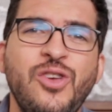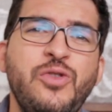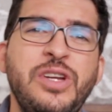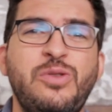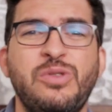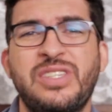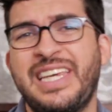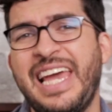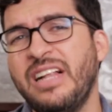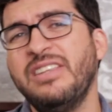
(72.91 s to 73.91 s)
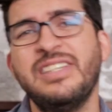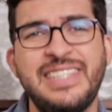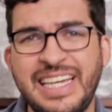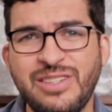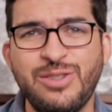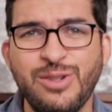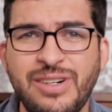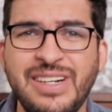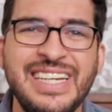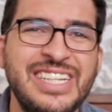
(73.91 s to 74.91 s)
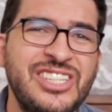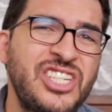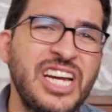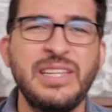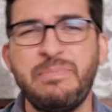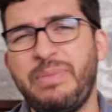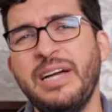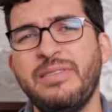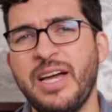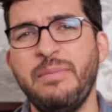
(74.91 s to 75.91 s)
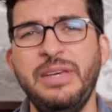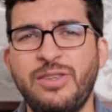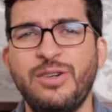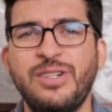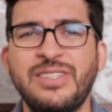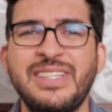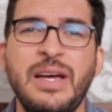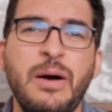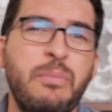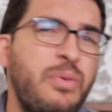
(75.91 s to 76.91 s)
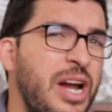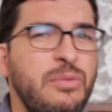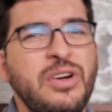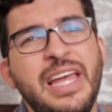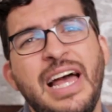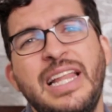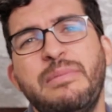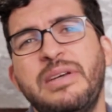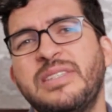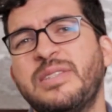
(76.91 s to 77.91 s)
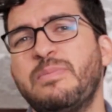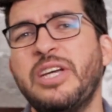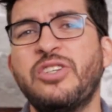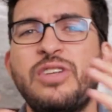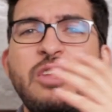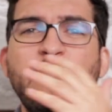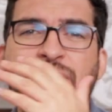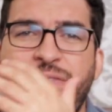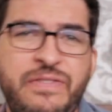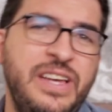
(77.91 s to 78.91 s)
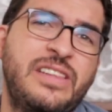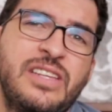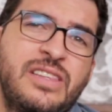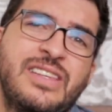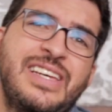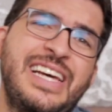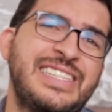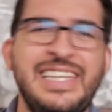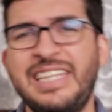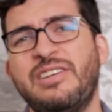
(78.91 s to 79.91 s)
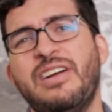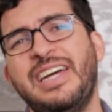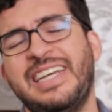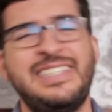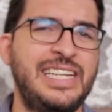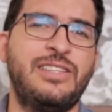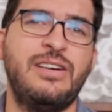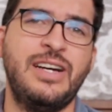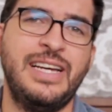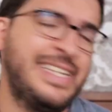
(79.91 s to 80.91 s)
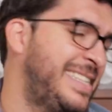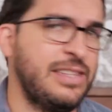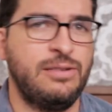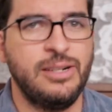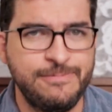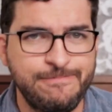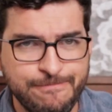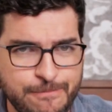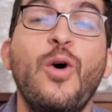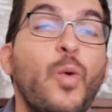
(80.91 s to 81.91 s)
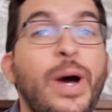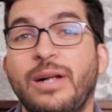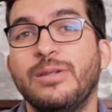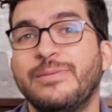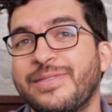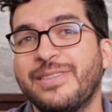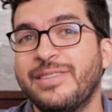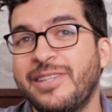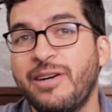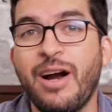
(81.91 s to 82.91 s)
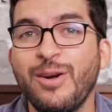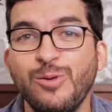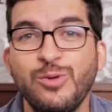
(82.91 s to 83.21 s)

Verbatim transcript: You need to scale the sensor, check the pipe diameters, primary elements, make sure that you can fit it, etc, etc, etc. Well, there are